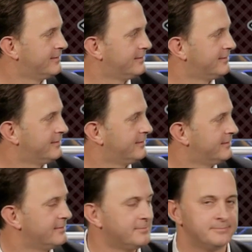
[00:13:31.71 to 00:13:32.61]

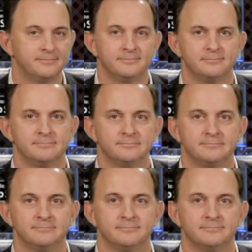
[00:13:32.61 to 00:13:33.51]

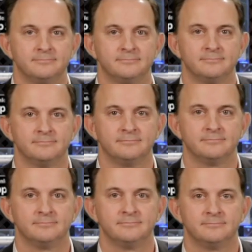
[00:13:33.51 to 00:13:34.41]

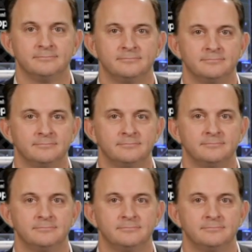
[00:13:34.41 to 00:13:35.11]
(not speaking)